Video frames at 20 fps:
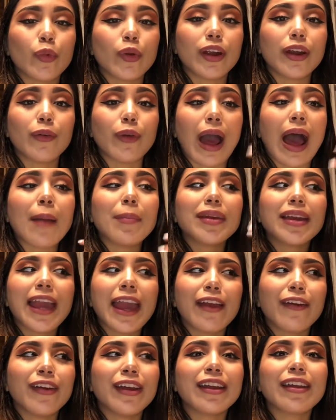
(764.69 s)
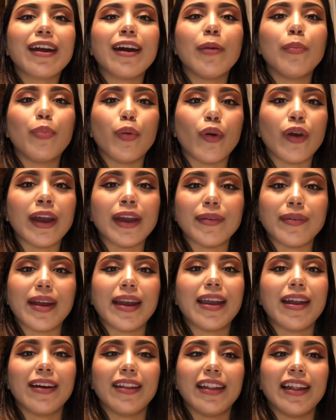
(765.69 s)
we're i'm carrying a boy
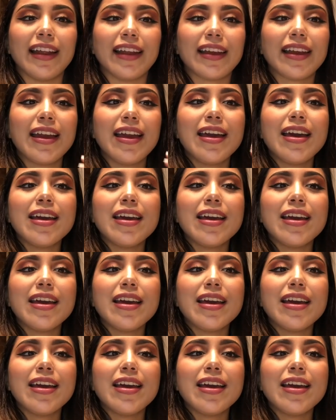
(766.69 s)
right now like